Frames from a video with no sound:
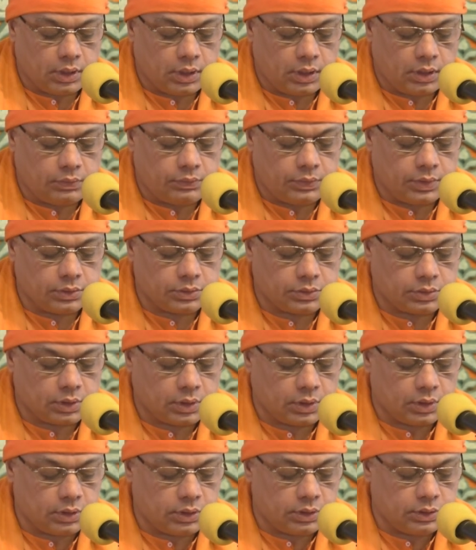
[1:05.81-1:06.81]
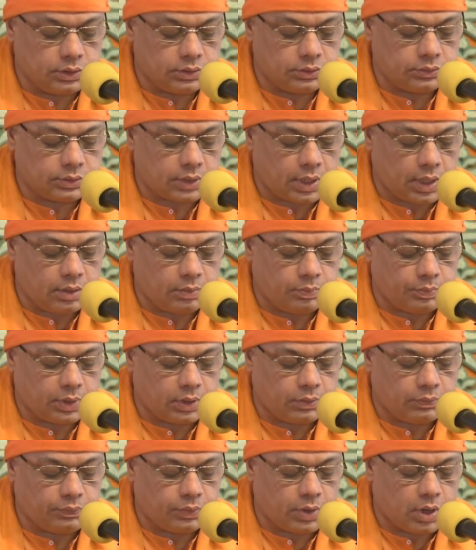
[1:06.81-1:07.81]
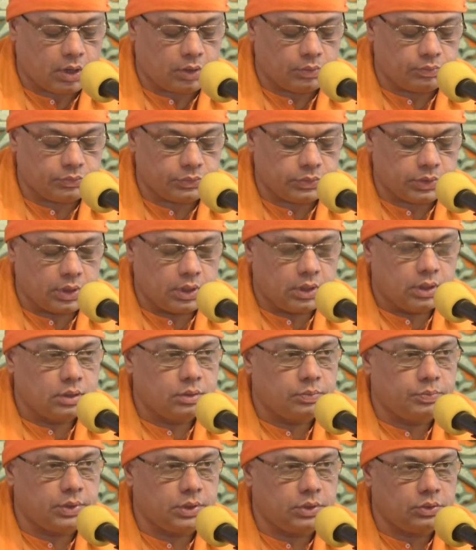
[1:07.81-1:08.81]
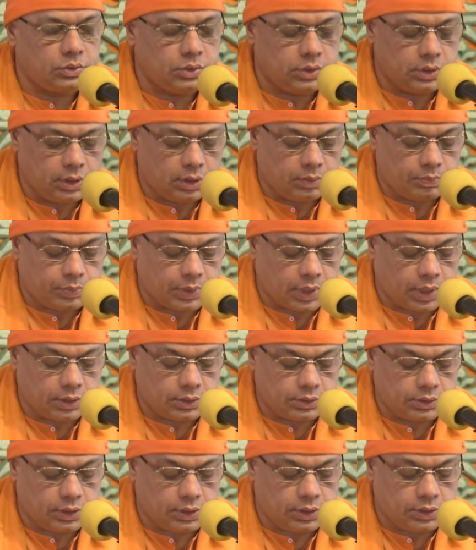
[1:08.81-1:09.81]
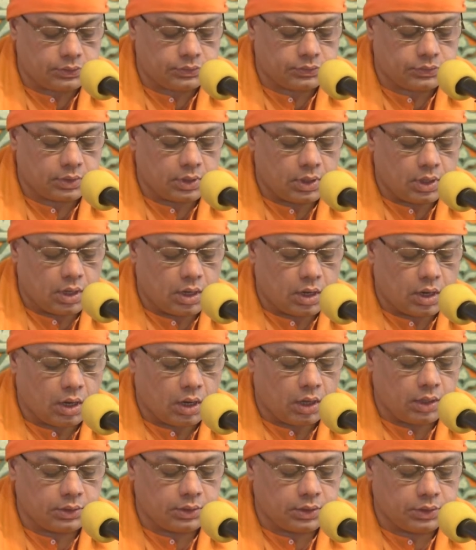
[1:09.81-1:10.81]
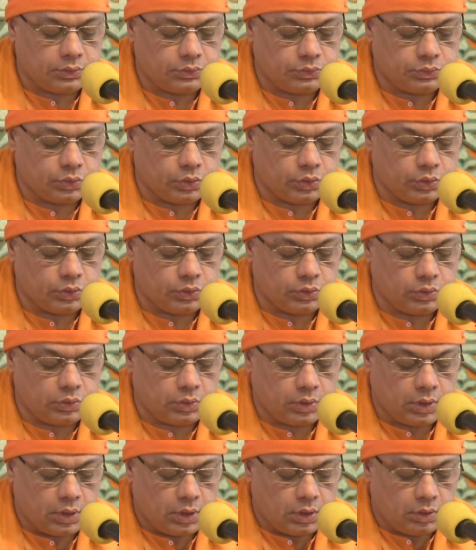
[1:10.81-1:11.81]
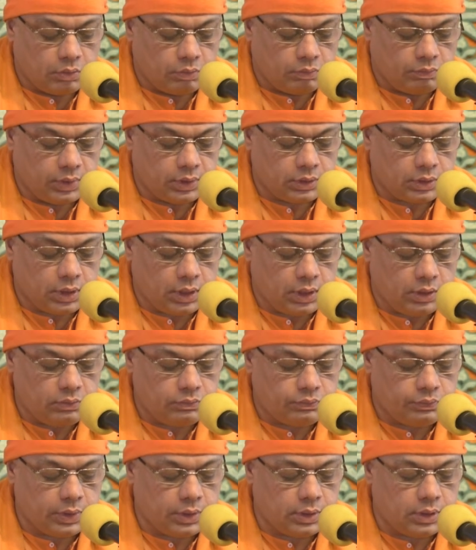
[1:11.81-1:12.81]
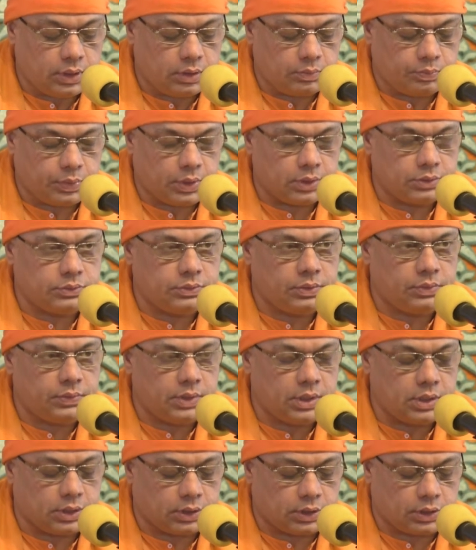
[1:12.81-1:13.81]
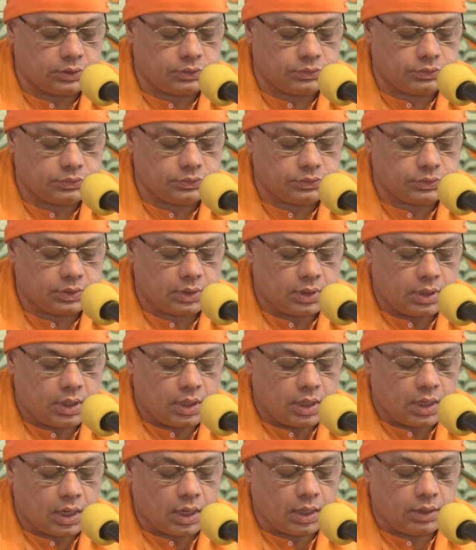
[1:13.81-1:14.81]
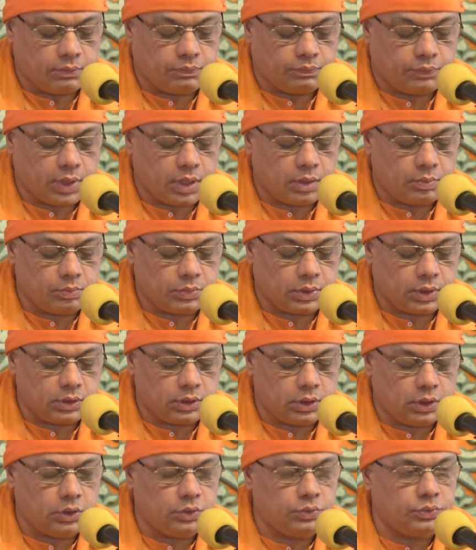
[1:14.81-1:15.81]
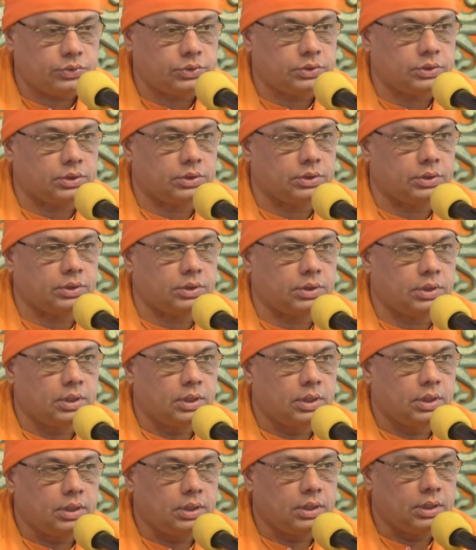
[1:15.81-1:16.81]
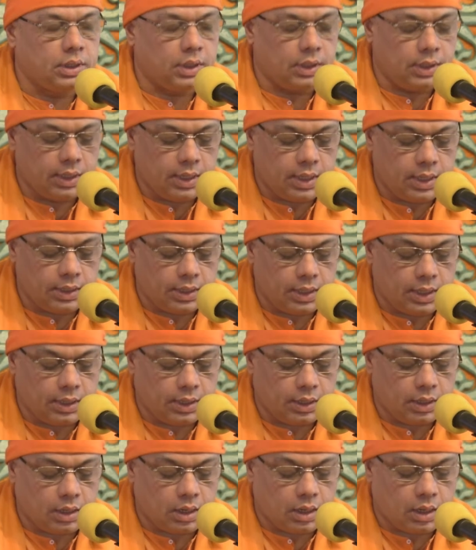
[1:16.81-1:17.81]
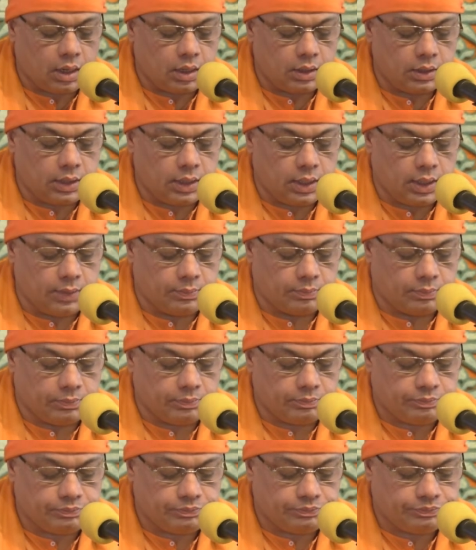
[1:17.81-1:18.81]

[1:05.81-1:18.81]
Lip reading: If he struggles and performs spiritual practice, heart and soul, with infinite perseverance and firm resolution, relying on Him.